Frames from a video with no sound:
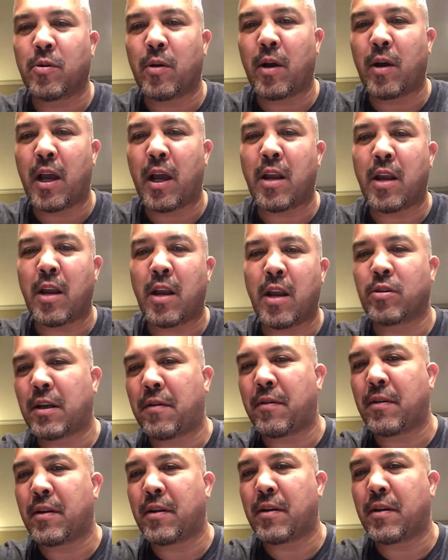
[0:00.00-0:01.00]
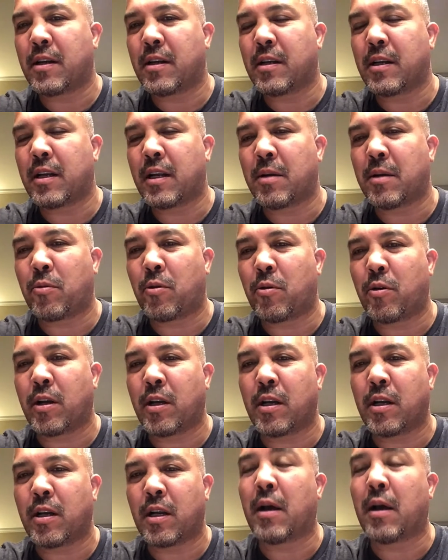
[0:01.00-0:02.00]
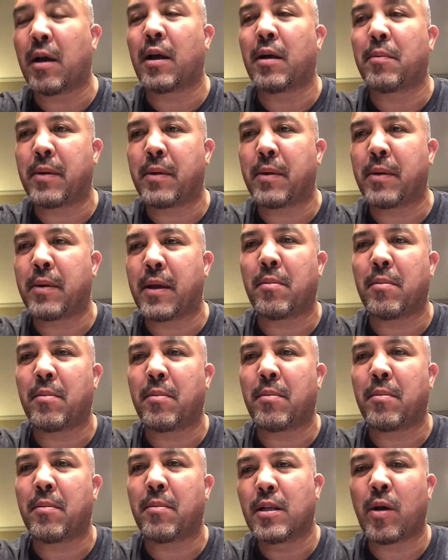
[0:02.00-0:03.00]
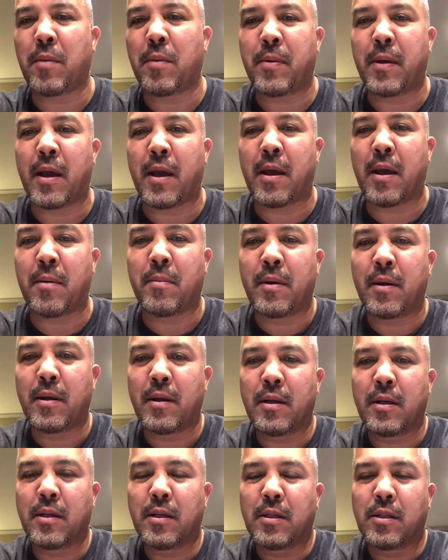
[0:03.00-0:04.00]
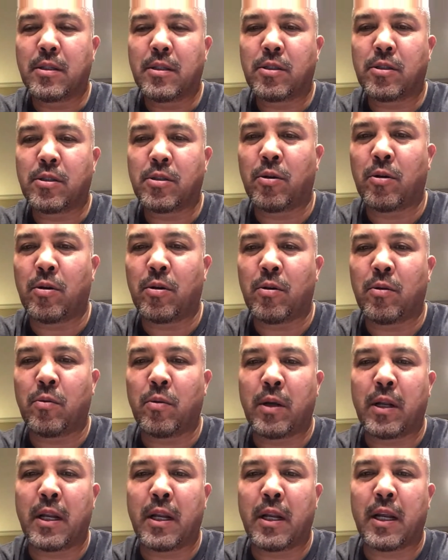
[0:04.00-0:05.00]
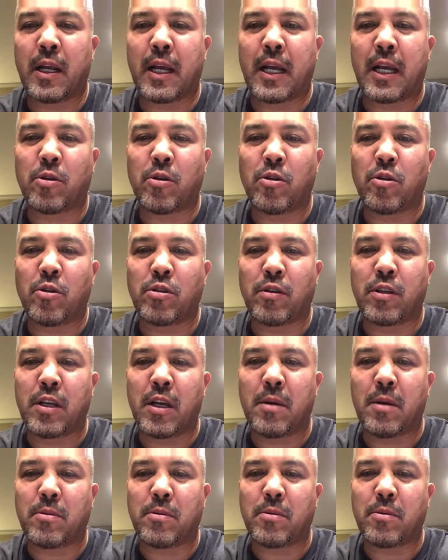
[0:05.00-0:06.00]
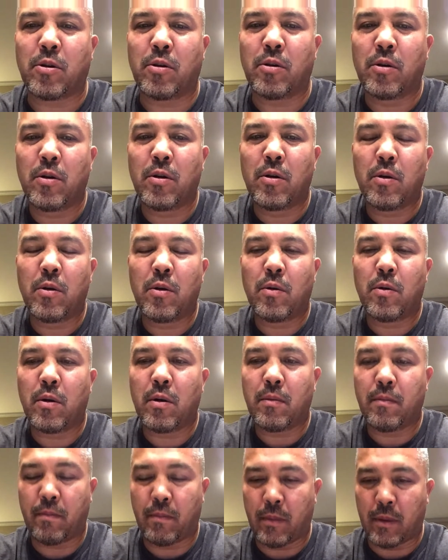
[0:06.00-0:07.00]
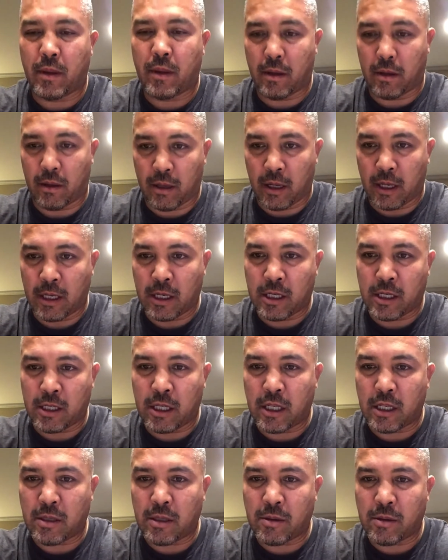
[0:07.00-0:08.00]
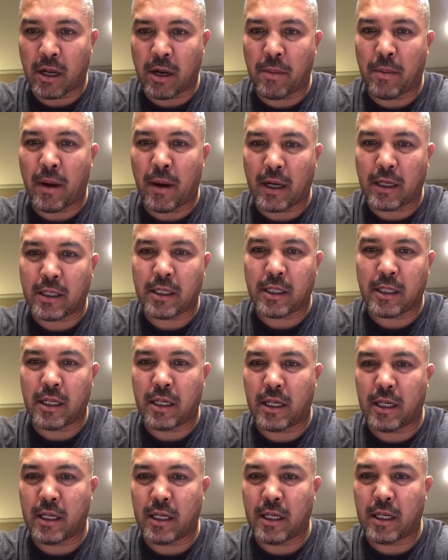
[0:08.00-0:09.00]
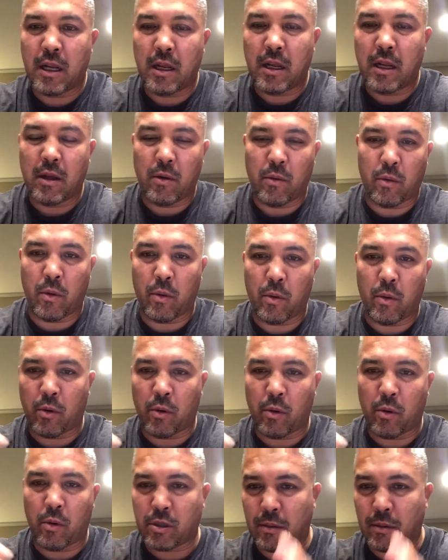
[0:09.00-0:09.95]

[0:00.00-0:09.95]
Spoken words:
to 8, or 7 in the morning p.m. to 8 p.m. So we didn't get to use the gym. So he just did some shadow boxing, and we worked some